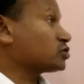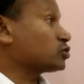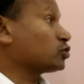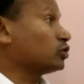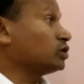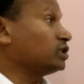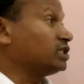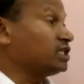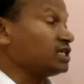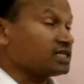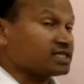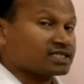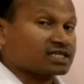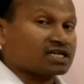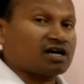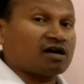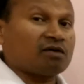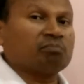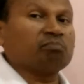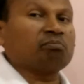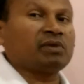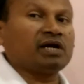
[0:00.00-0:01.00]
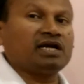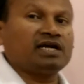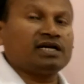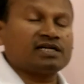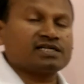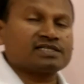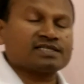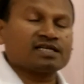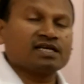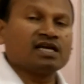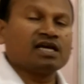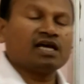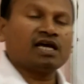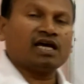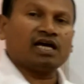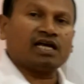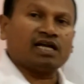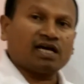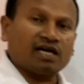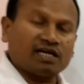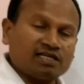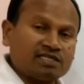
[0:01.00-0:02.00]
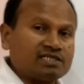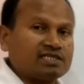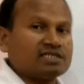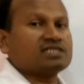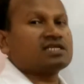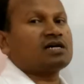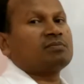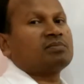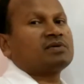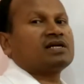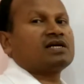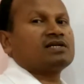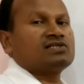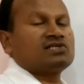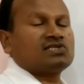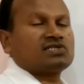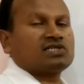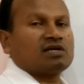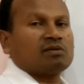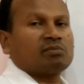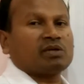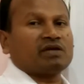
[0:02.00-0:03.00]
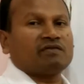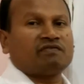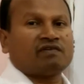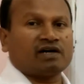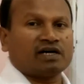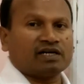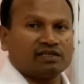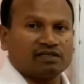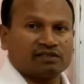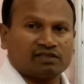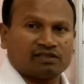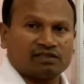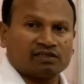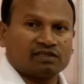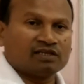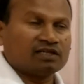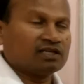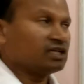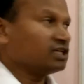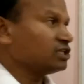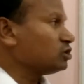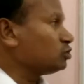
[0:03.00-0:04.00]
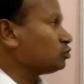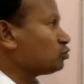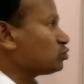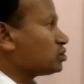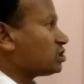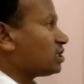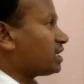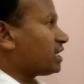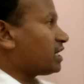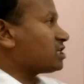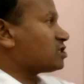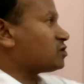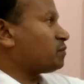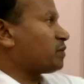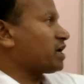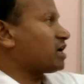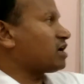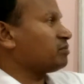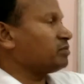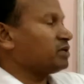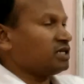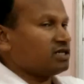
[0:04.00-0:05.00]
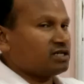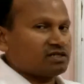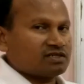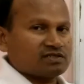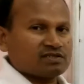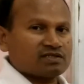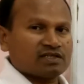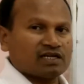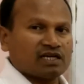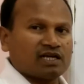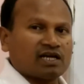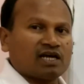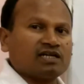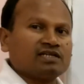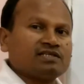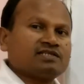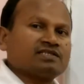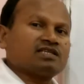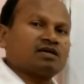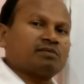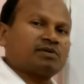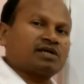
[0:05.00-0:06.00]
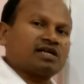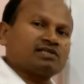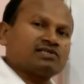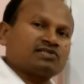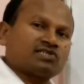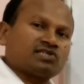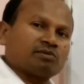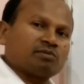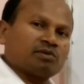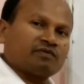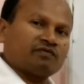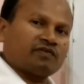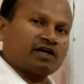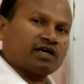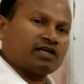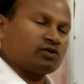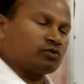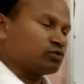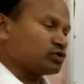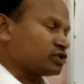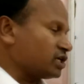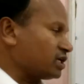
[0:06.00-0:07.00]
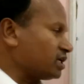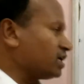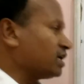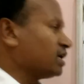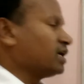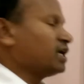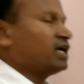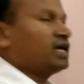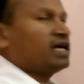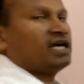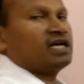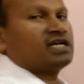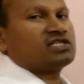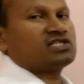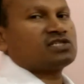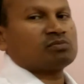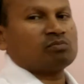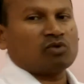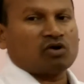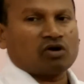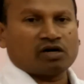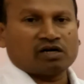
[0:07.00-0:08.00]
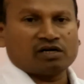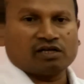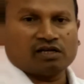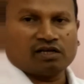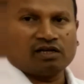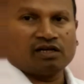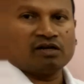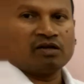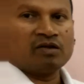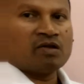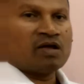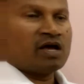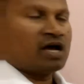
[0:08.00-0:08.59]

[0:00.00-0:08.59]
So this completes analysis of transistor amplifier using H parameters, analysis of transistor amplifier using H model.